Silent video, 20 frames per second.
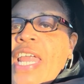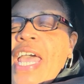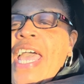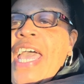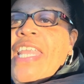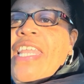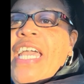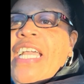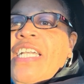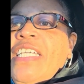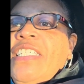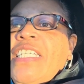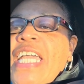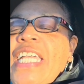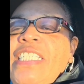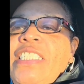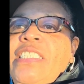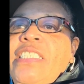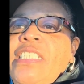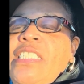I had like a
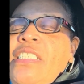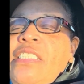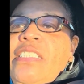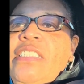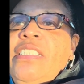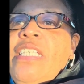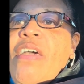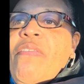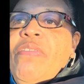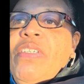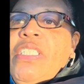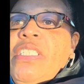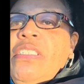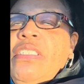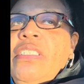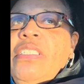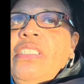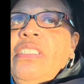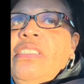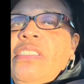
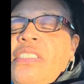1970